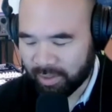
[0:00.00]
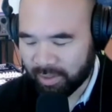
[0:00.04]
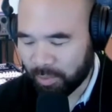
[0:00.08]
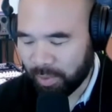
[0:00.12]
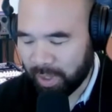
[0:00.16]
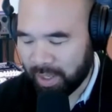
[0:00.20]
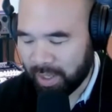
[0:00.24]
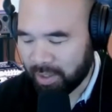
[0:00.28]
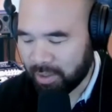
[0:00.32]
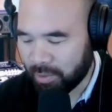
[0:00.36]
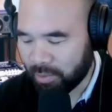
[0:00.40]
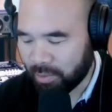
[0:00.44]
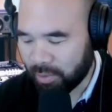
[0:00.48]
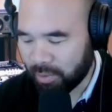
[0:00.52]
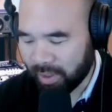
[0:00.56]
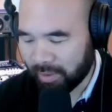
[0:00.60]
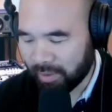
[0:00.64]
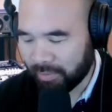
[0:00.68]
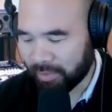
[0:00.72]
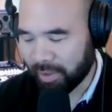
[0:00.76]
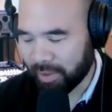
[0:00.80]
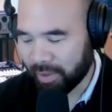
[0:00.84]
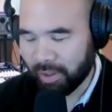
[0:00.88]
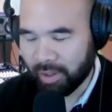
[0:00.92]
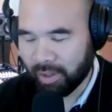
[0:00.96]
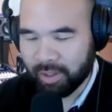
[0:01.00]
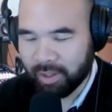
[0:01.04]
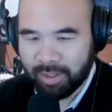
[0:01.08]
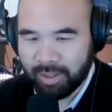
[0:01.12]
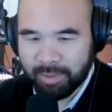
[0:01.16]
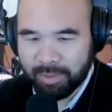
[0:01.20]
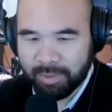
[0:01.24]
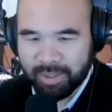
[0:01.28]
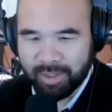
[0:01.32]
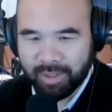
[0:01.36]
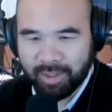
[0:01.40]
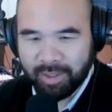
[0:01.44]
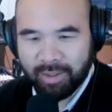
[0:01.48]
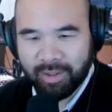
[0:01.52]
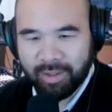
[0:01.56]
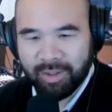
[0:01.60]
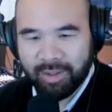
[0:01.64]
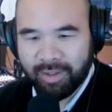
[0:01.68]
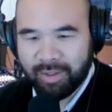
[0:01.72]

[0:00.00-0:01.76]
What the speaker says: where you were for the last episode?